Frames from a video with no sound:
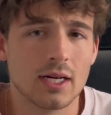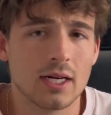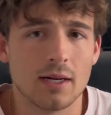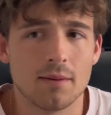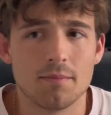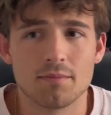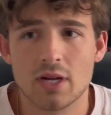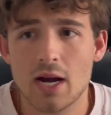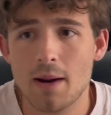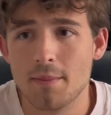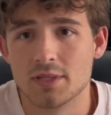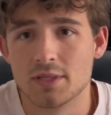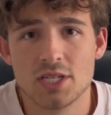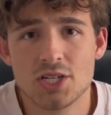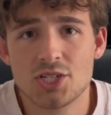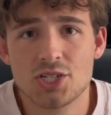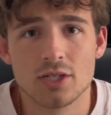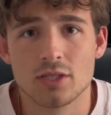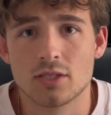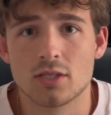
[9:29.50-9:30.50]

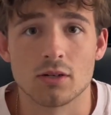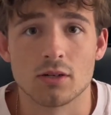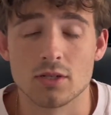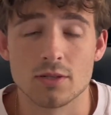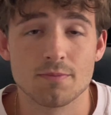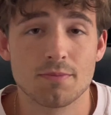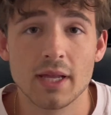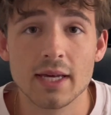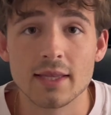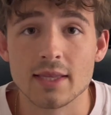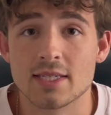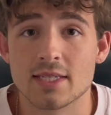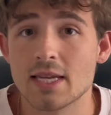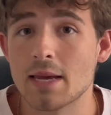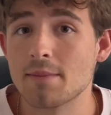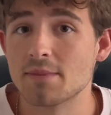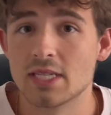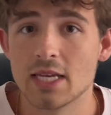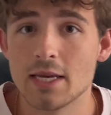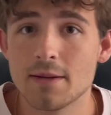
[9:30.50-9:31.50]
competitions or playing the same
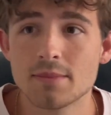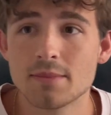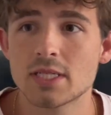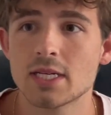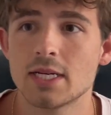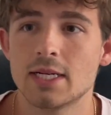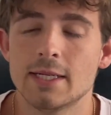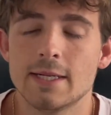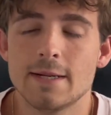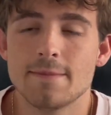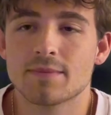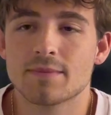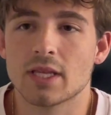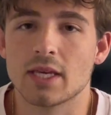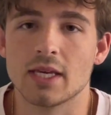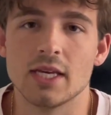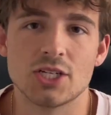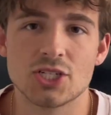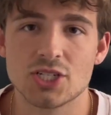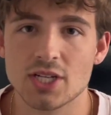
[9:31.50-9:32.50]
teams
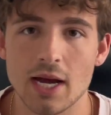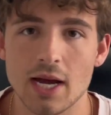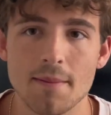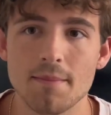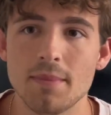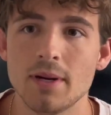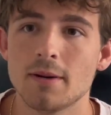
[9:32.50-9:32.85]
each time.